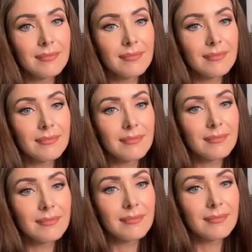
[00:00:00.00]

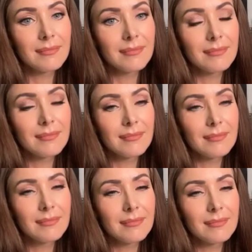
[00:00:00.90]

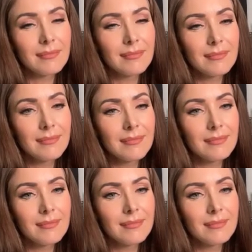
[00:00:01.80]

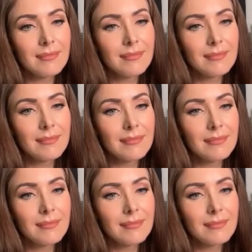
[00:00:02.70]

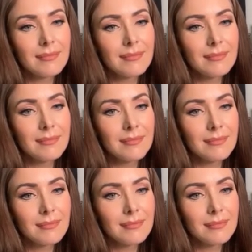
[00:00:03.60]

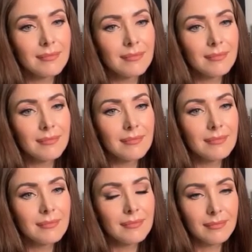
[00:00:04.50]

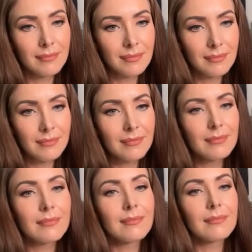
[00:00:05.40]

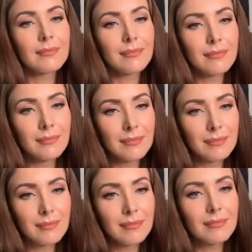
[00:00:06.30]

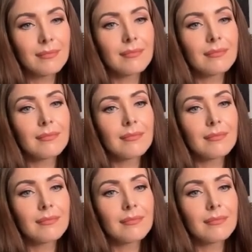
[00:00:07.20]
(not speaking)